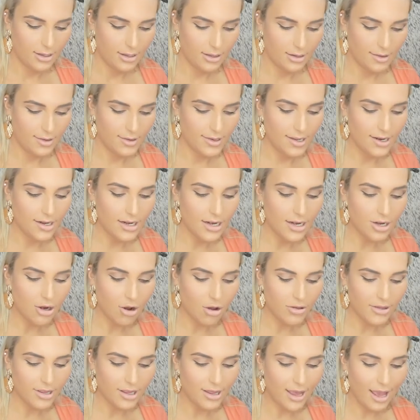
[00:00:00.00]
sitting
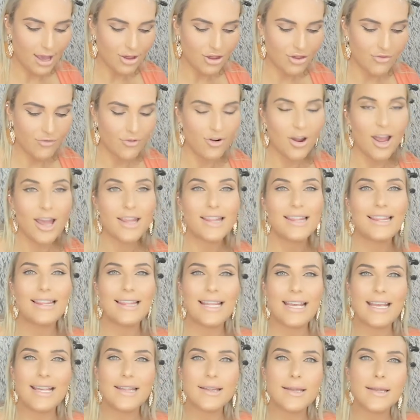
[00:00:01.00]
on the lash for at
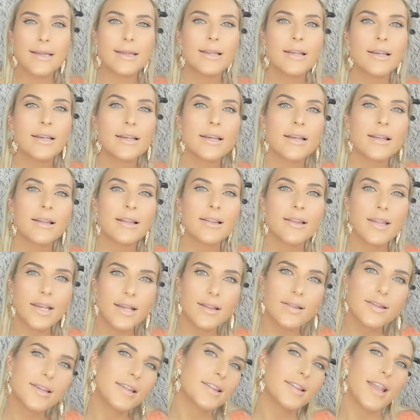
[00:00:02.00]
least
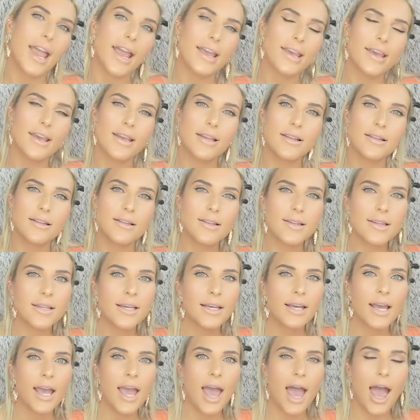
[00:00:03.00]
60 seconds.
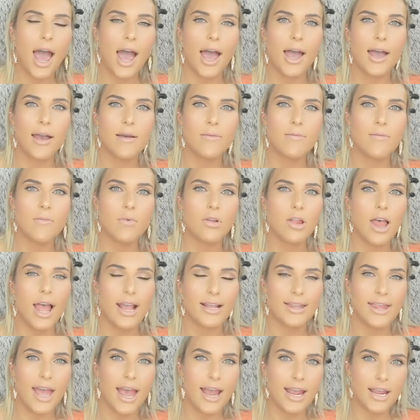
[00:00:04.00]

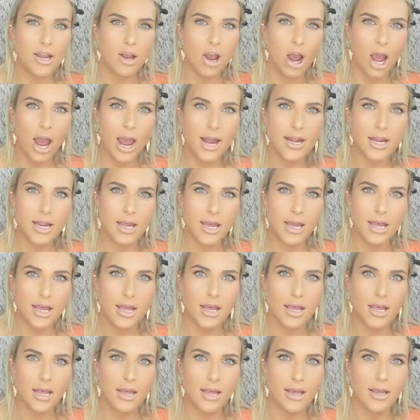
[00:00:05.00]
Like that, it kind
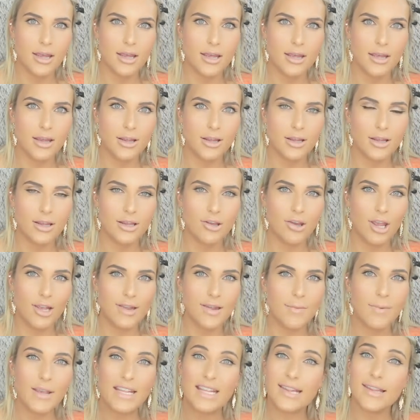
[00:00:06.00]
of
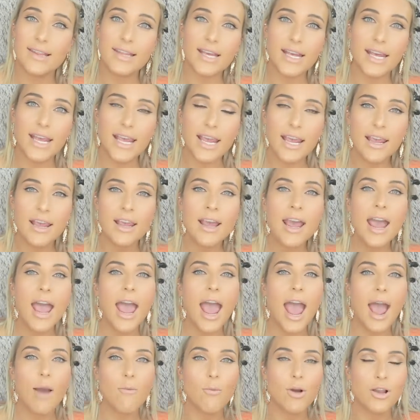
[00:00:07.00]
gets a bit sticky,
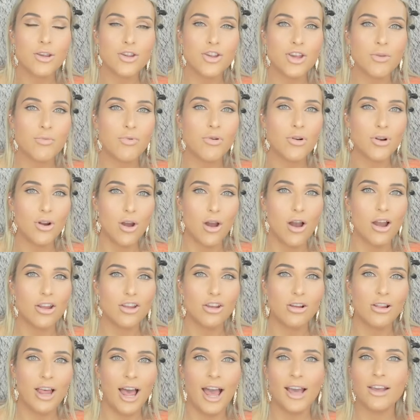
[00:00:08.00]
and once you put it on
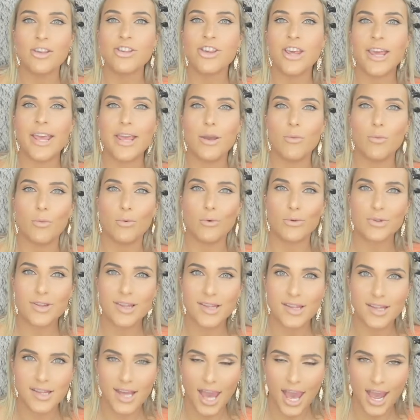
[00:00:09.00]
your lash, it will
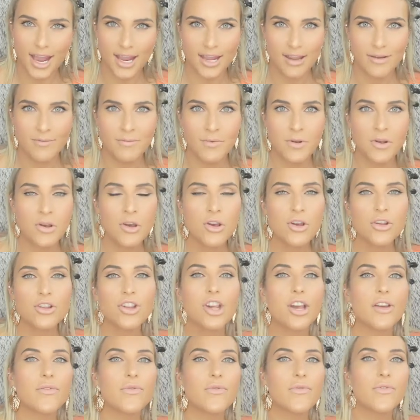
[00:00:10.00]
stay.
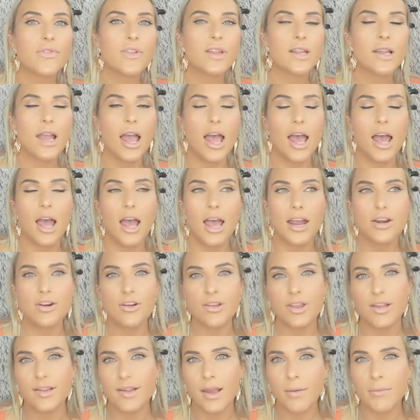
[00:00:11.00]
So if, I know
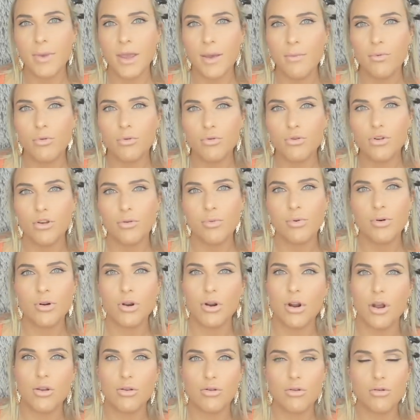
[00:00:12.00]
that some people do put
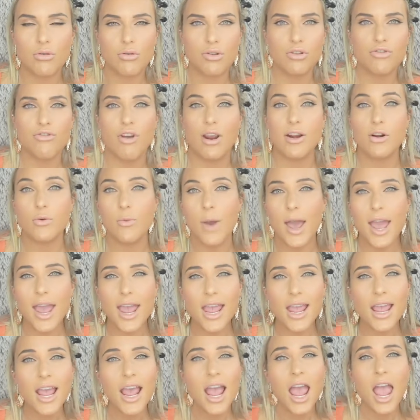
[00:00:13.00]
it on straight
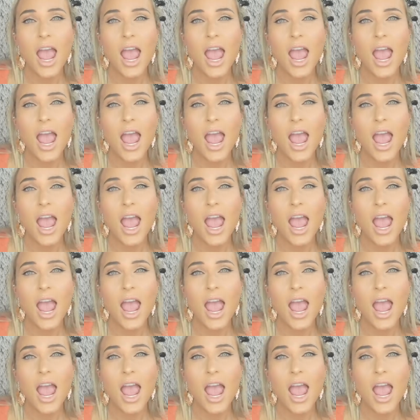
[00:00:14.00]
away,